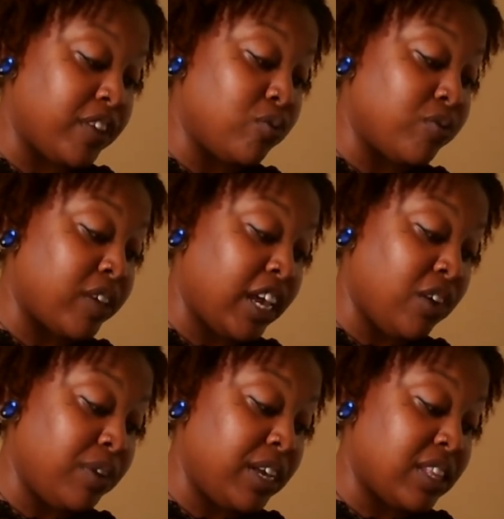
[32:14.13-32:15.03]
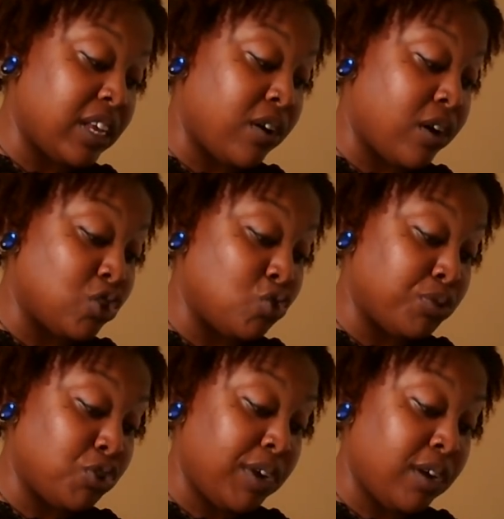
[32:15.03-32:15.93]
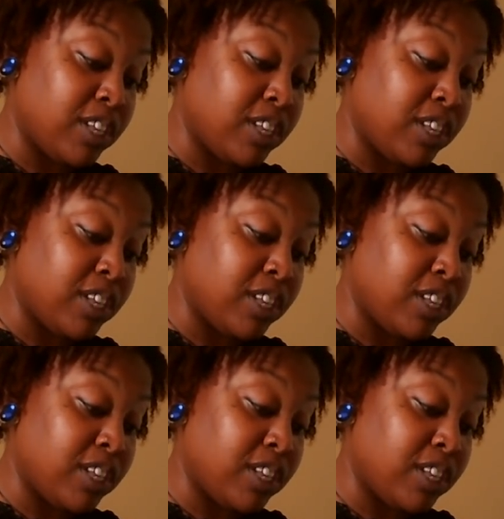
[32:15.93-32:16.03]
this was an Aries that caused you betrayal,